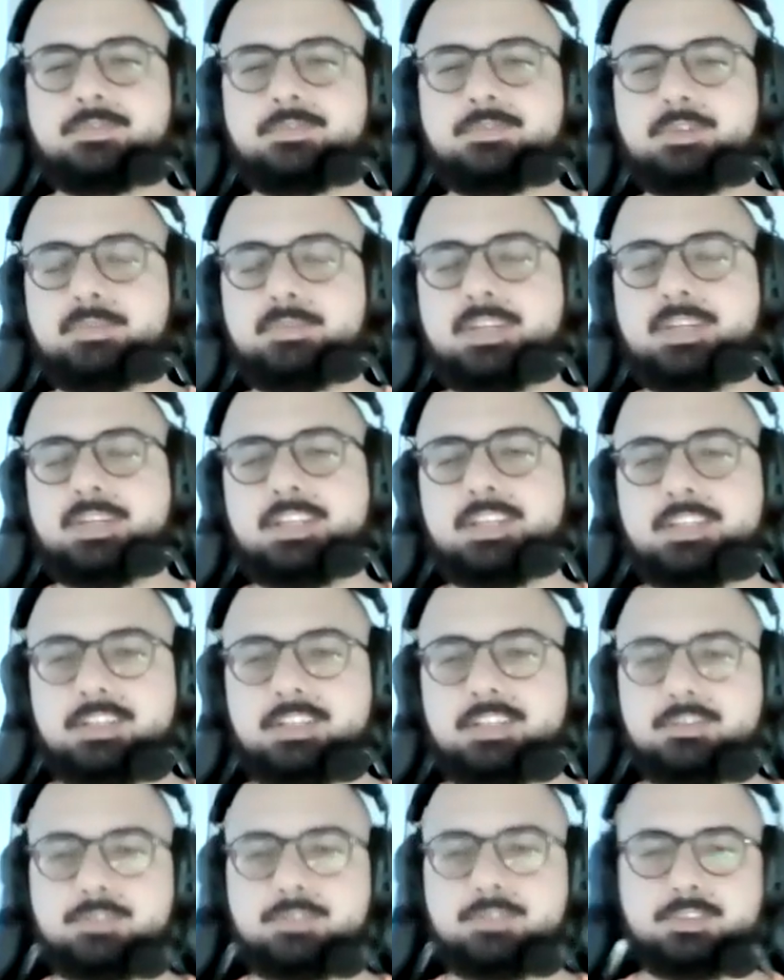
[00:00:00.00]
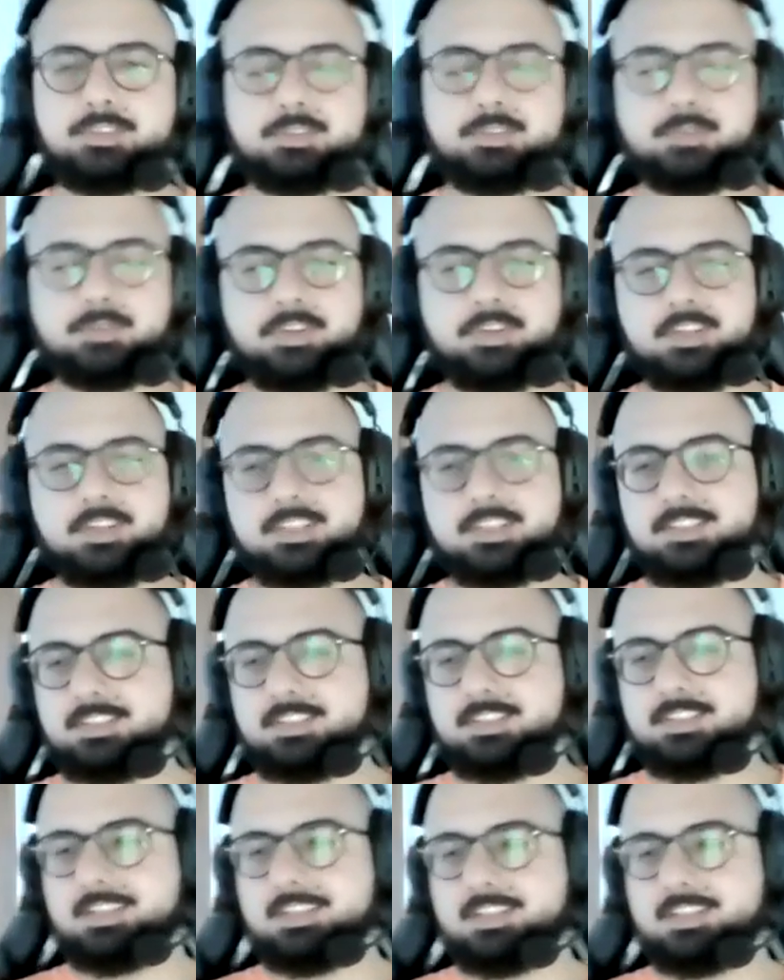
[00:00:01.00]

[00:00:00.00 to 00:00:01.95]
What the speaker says: for being here, for doing this.